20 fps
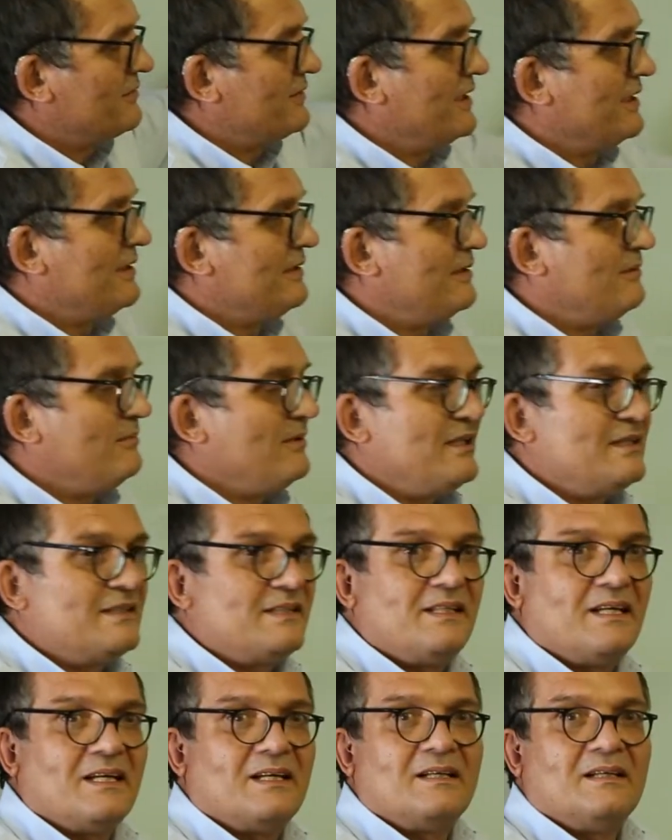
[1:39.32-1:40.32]
of 10
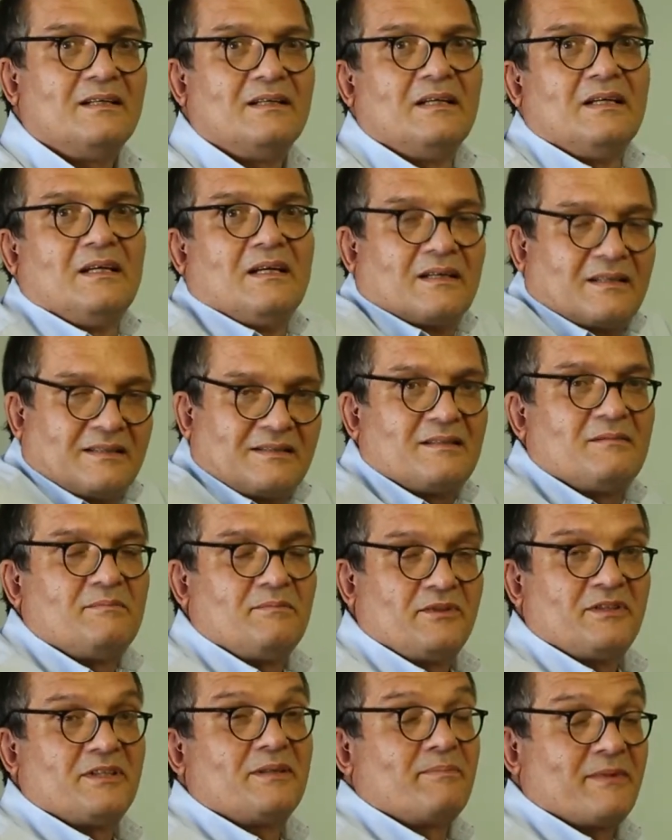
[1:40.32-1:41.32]
dBs here, still
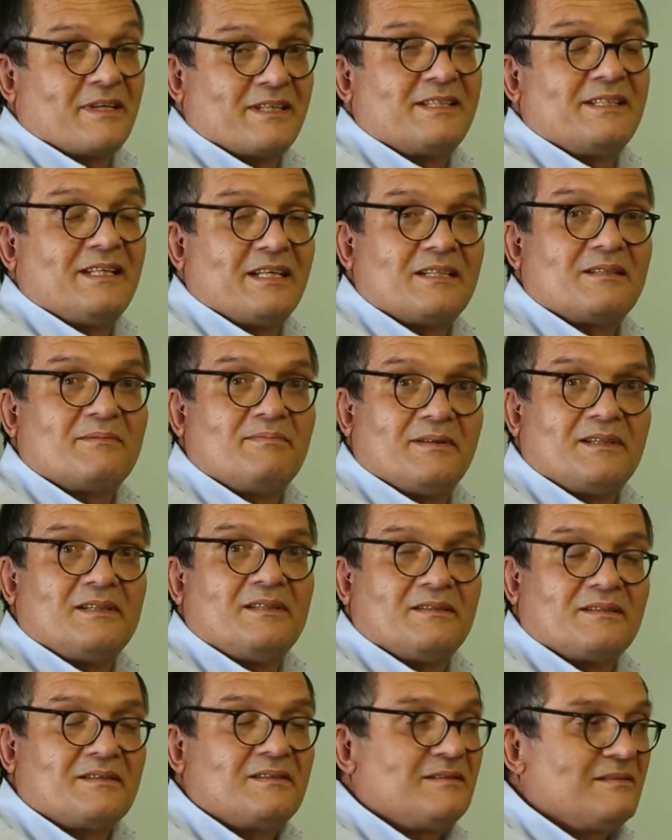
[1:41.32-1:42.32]
boost it by 6, but
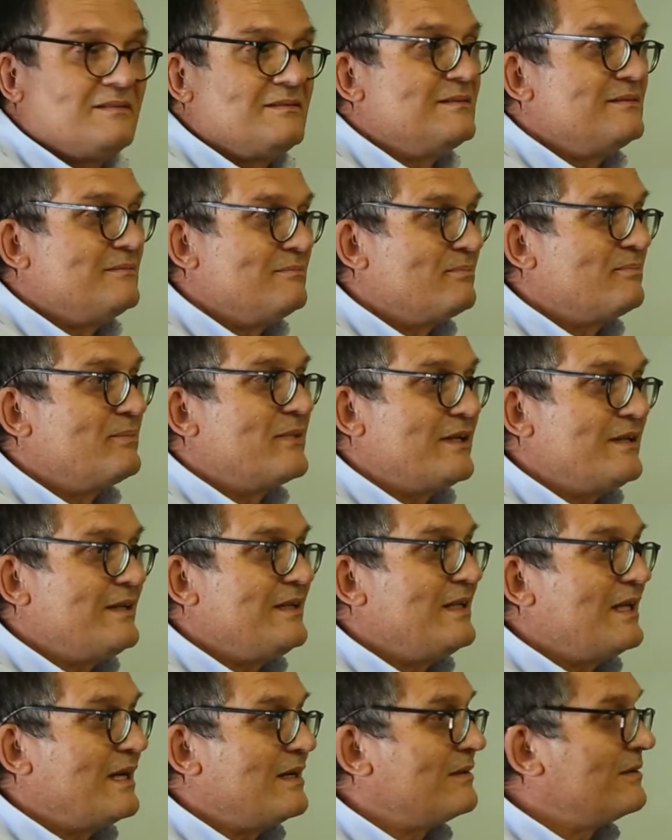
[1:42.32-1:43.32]
you're still pretty
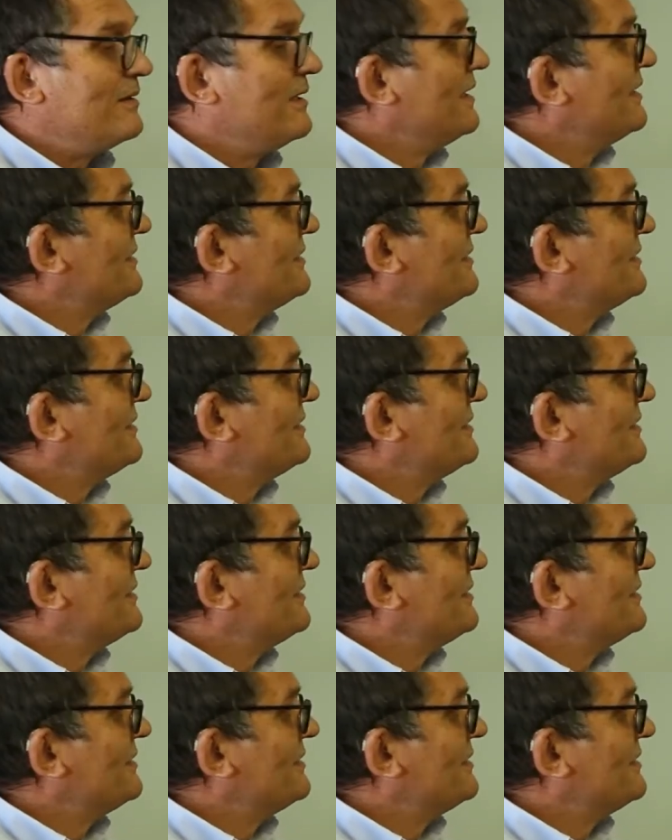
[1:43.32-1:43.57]
low.